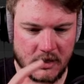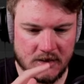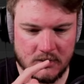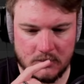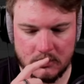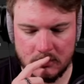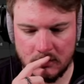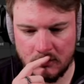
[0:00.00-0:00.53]

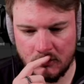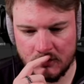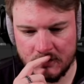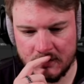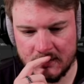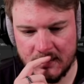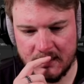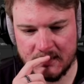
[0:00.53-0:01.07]
based
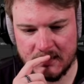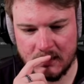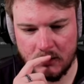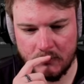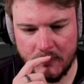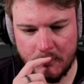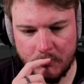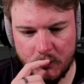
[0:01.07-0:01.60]
or the
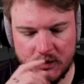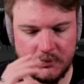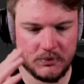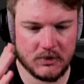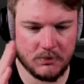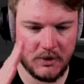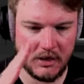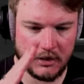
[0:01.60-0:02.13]
density of that point
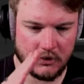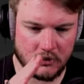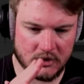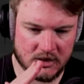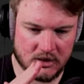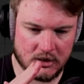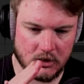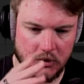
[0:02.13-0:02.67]
depending
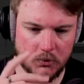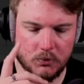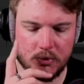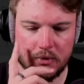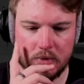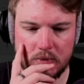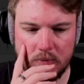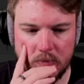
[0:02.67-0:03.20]
on its
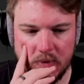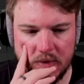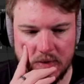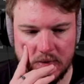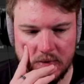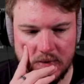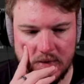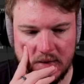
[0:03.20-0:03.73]
slope
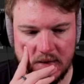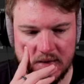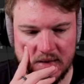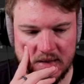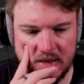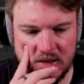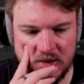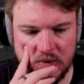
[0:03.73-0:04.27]
with
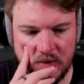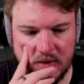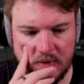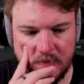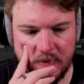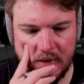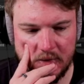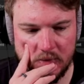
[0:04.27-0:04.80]
this
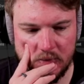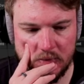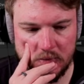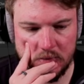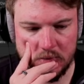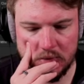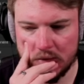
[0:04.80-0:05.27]
strength value?